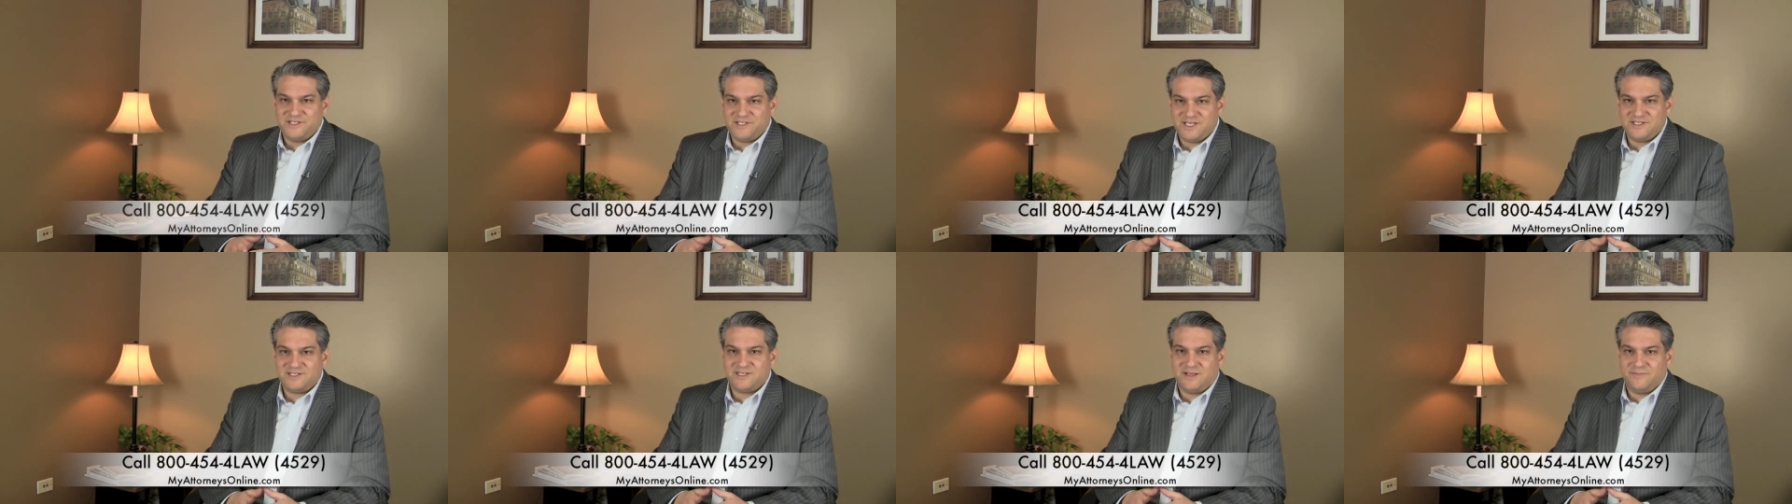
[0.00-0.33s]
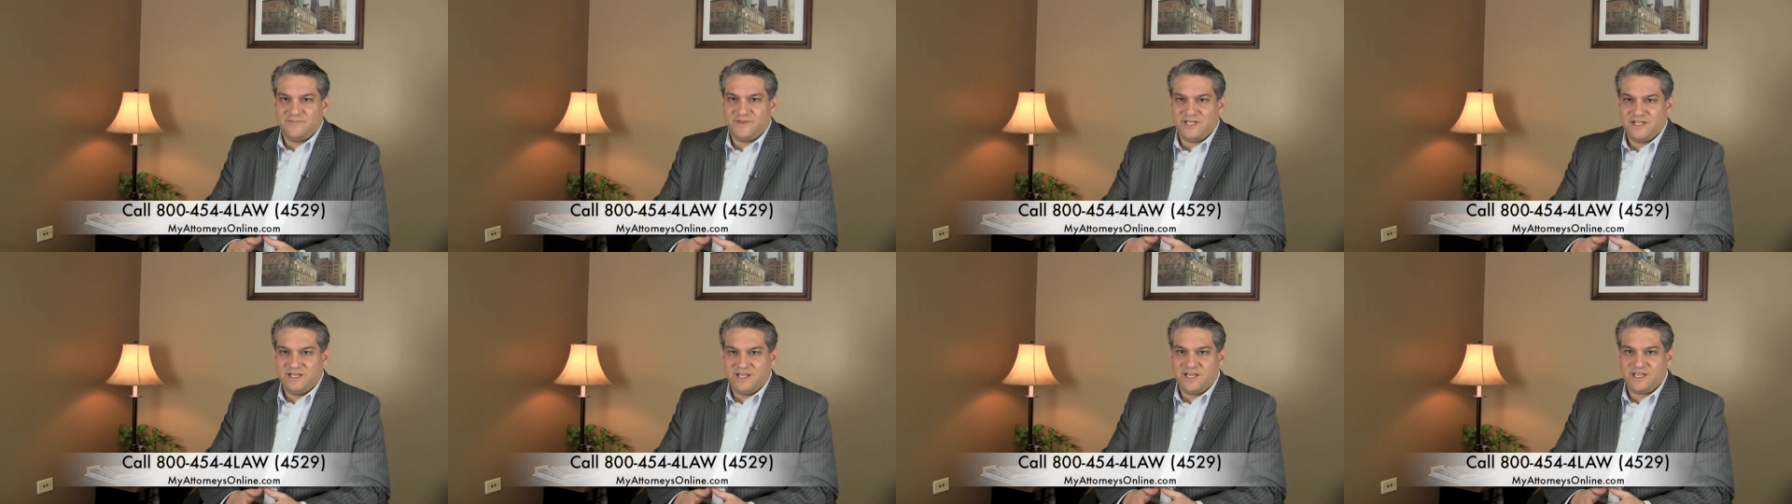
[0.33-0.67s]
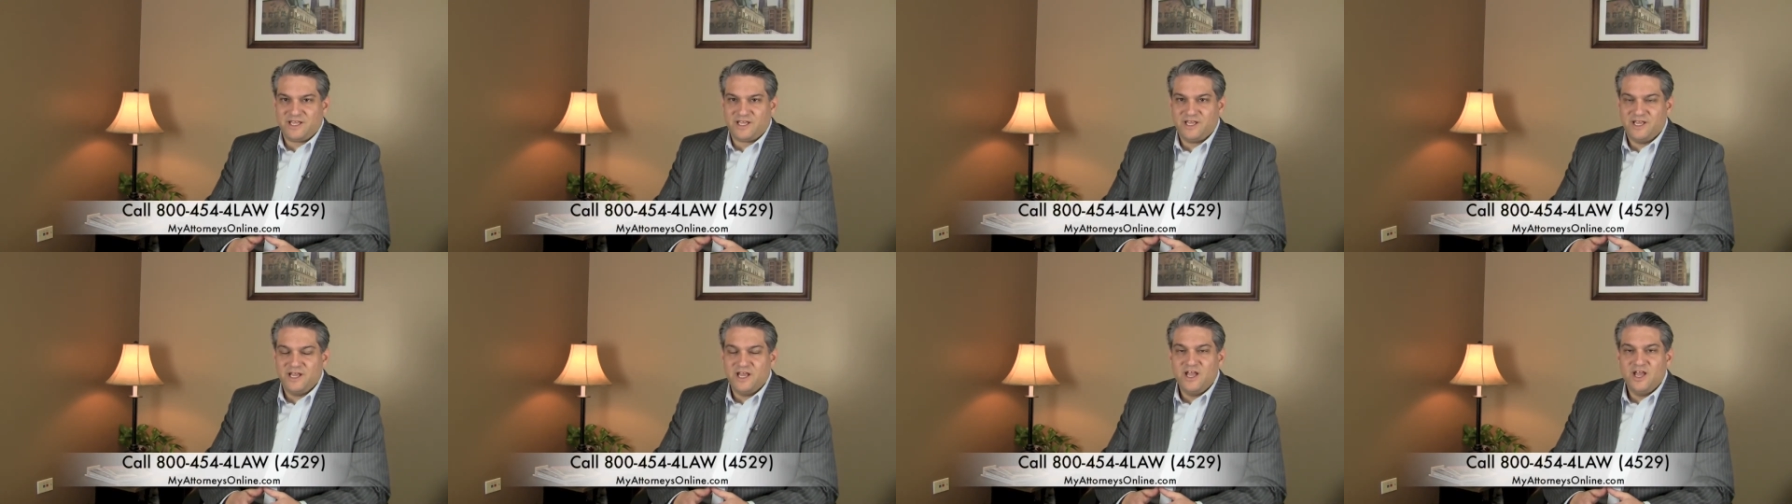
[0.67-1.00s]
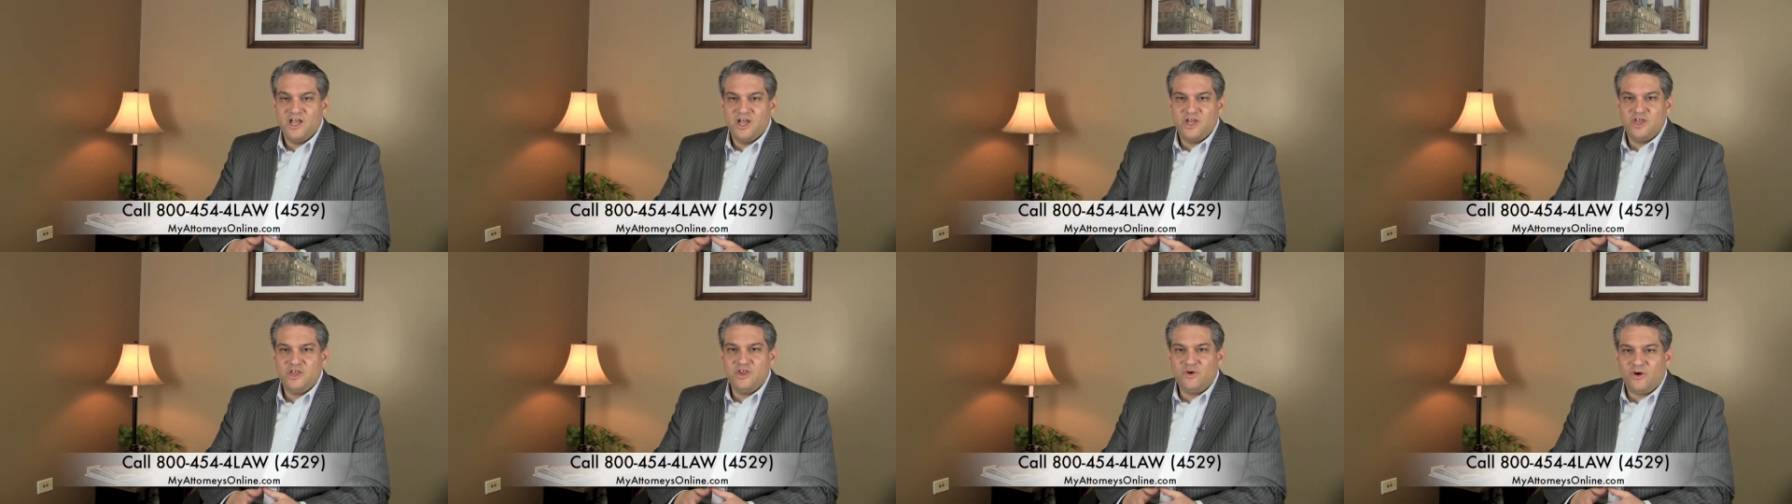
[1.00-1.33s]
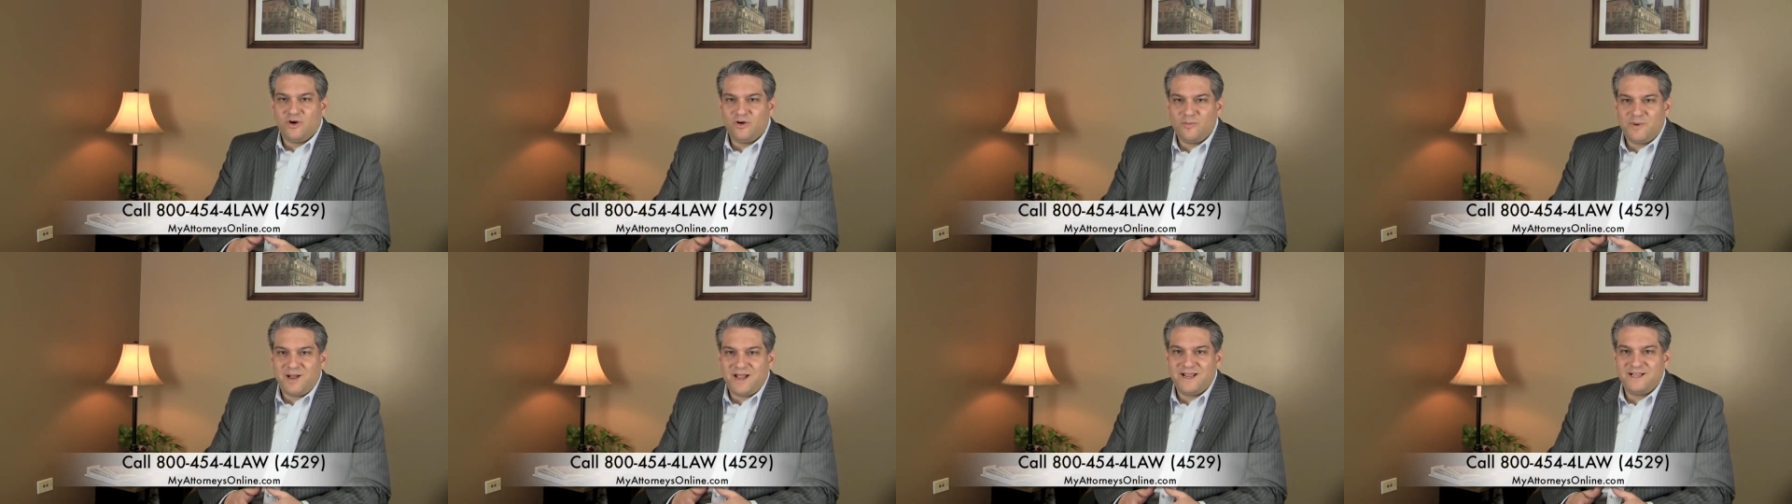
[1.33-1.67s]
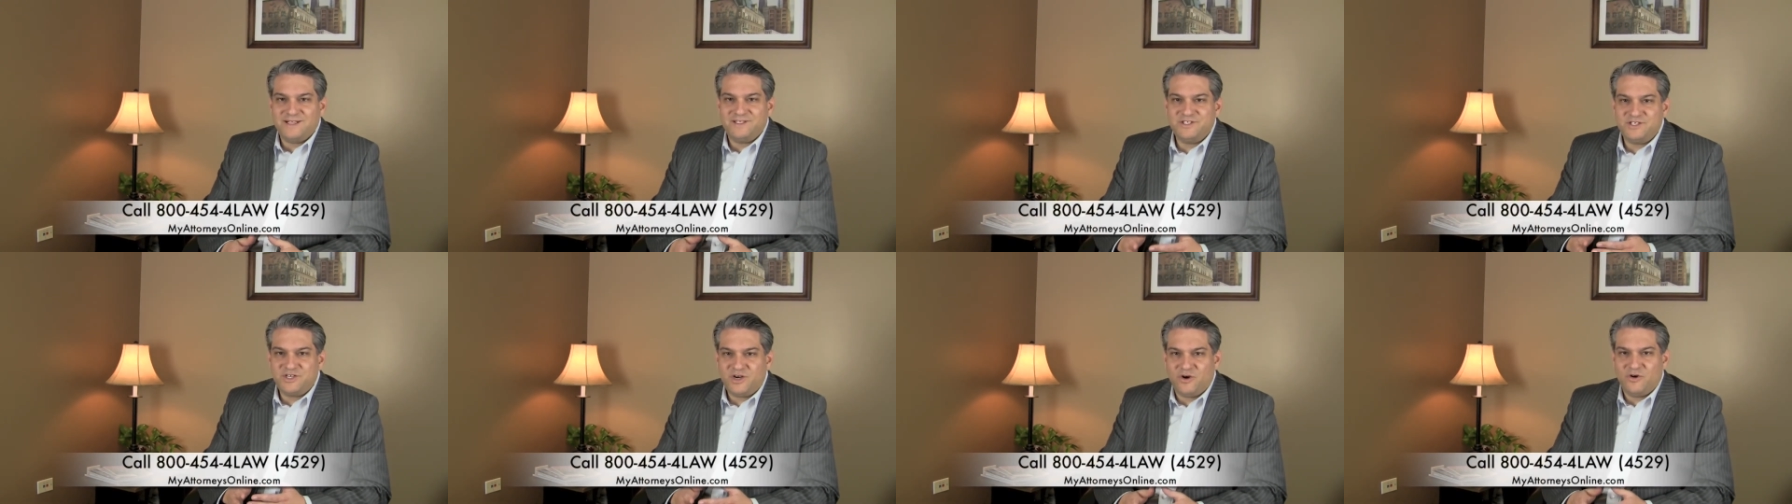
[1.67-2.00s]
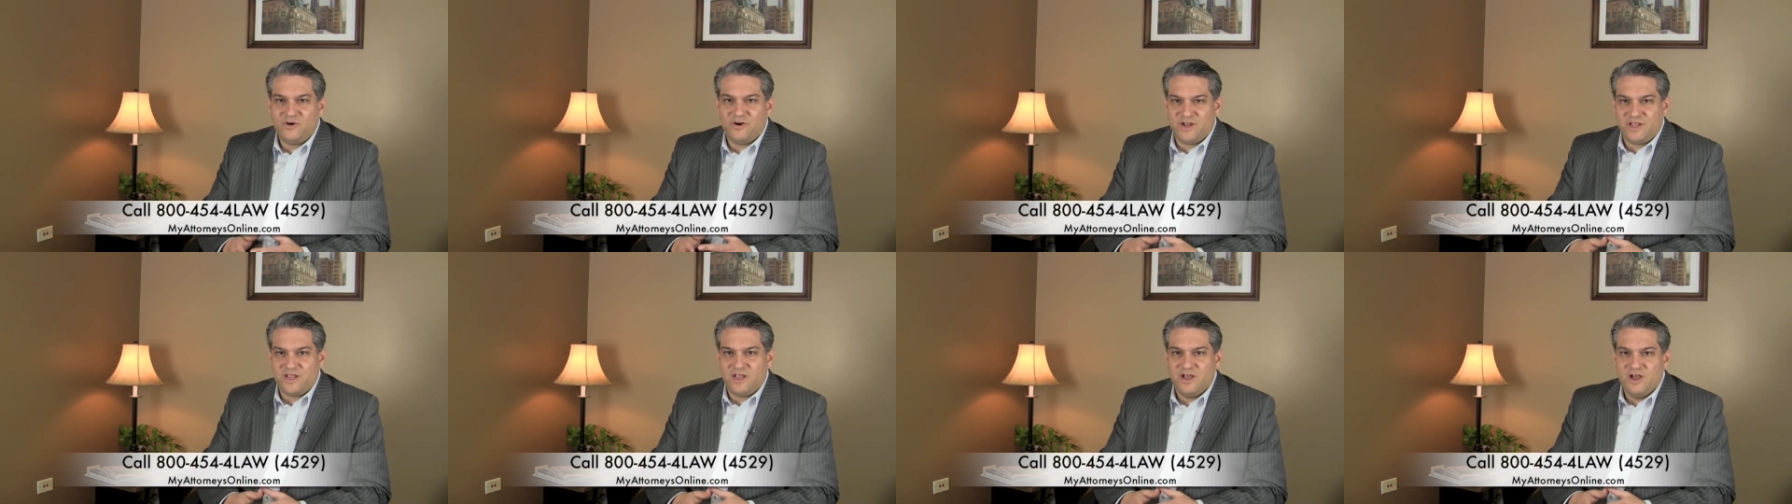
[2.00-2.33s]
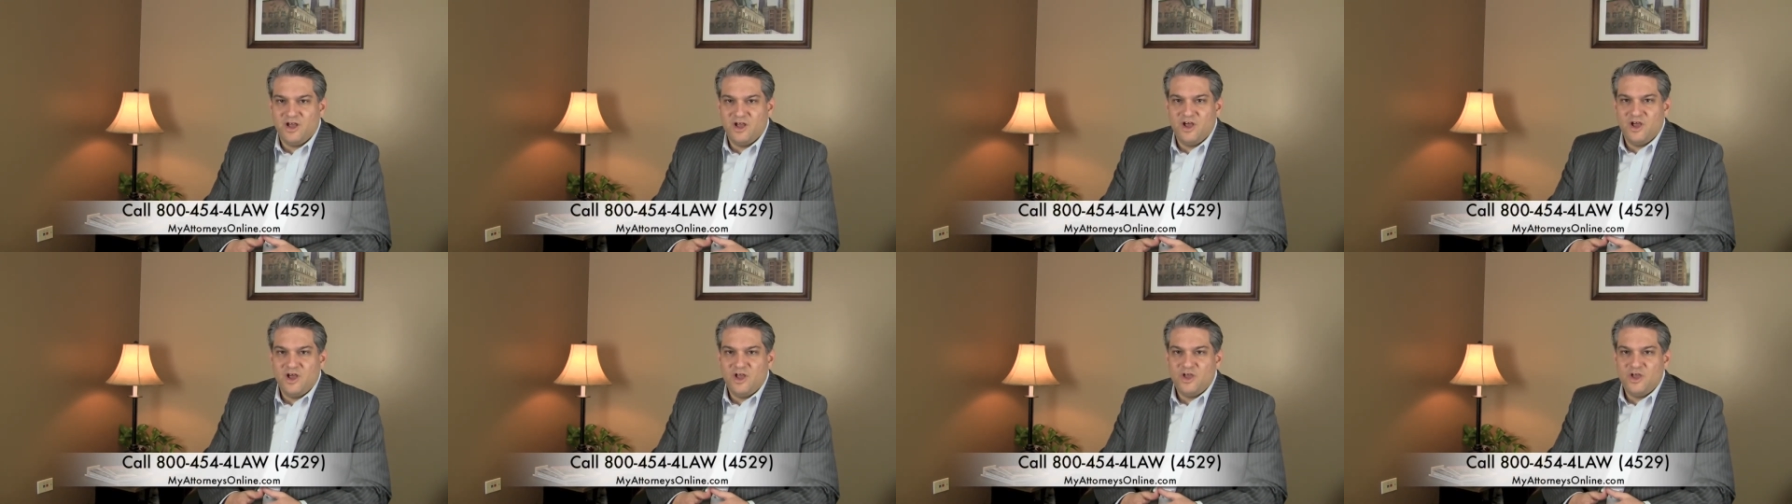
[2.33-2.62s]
he says something like, "You're my attorney.